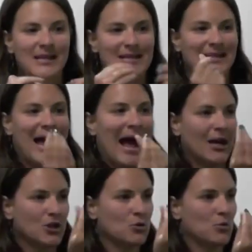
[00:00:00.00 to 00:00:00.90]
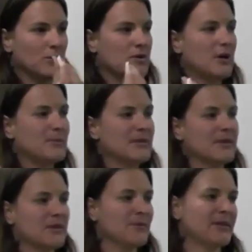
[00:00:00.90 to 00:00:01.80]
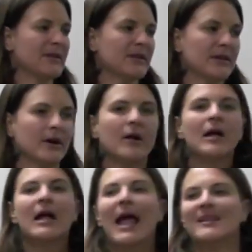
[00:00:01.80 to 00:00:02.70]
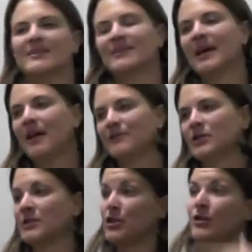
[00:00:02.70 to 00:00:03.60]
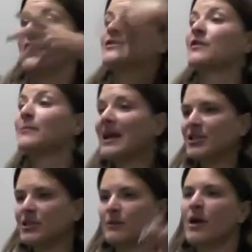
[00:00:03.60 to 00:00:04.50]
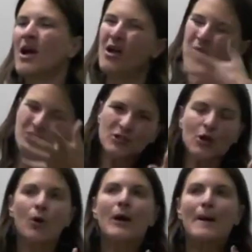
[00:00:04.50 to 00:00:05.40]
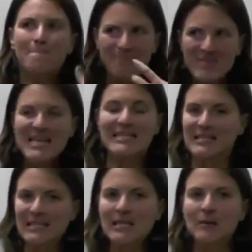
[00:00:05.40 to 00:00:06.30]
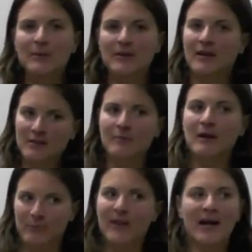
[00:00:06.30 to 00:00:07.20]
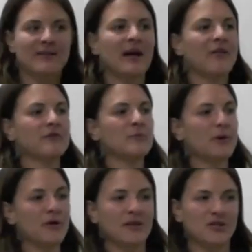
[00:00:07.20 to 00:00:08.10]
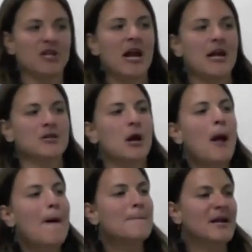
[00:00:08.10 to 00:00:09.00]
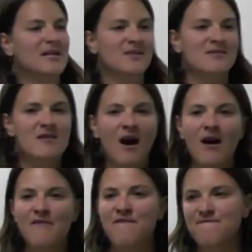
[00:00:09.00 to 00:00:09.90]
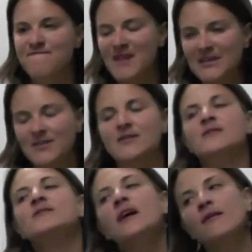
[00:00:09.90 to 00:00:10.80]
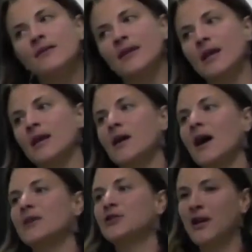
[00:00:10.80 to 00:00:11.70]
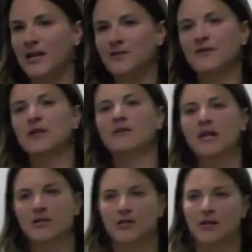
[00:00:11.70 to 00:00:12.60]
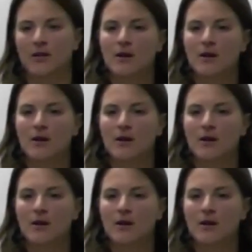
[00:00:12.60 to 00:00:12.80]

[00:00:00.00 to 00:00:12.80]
in its actual substance material, instead of just a transformation, which, you know, is deep and doesn't imply a death, rebirth, and change, but it's not necessarily a transfiguration,